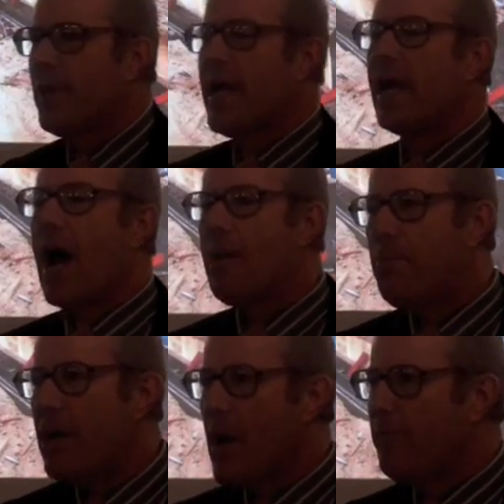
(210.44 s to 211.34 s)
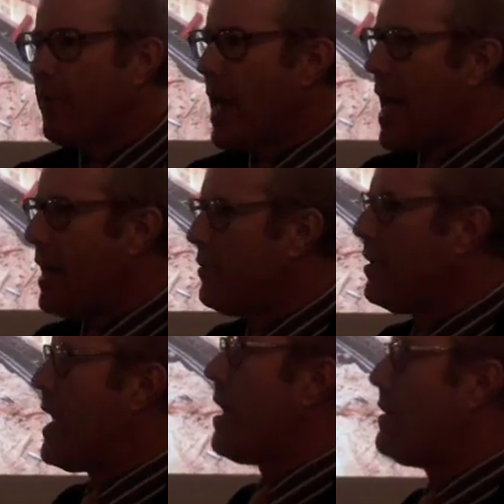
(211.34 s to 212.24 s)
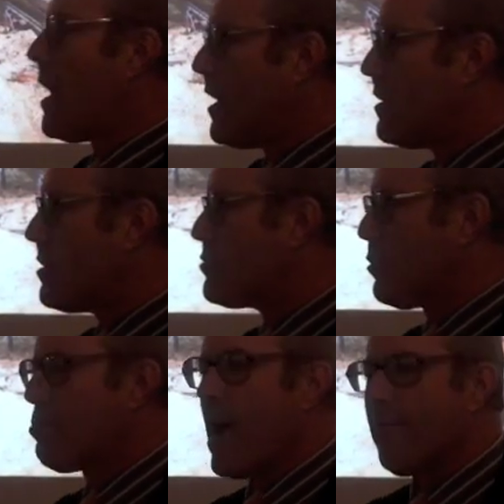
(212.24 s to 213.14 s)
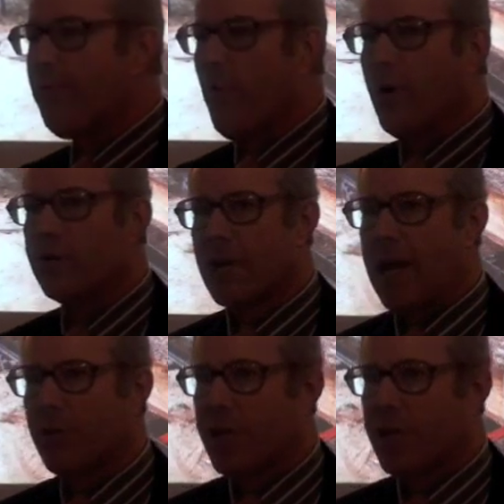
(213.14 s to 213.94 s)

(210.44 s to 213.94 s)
so the NIPF land, the non-industrial private forest land,